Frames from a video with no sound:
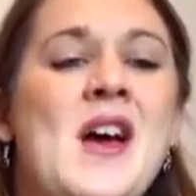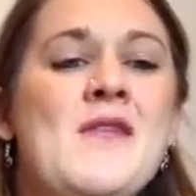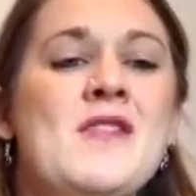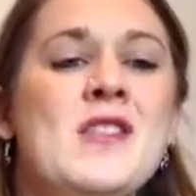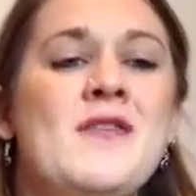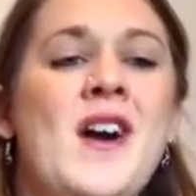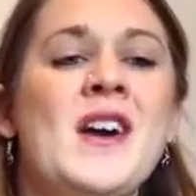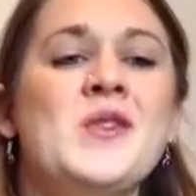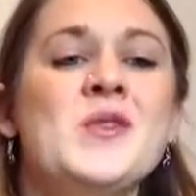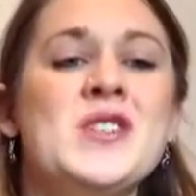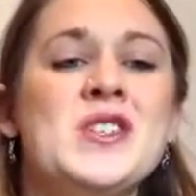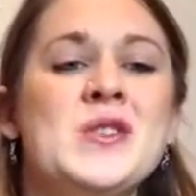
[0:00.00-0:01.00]
for the final
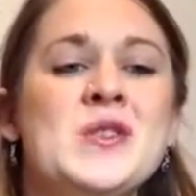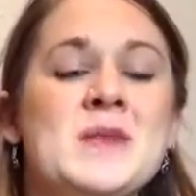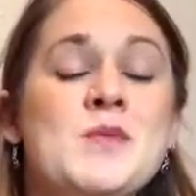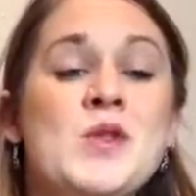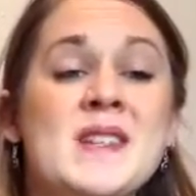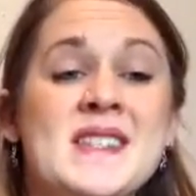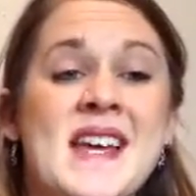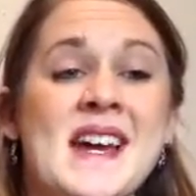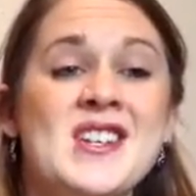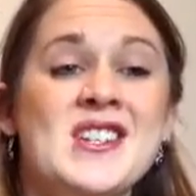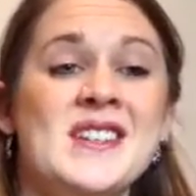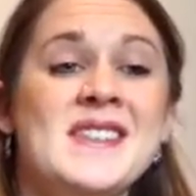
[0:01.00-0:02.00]
2 smaller
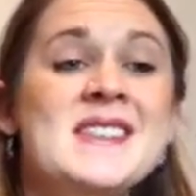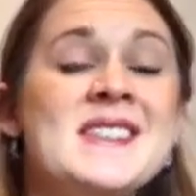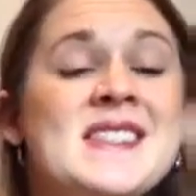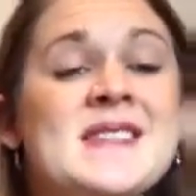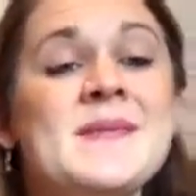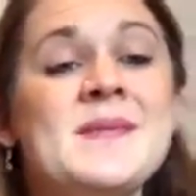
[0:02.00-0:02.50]
sections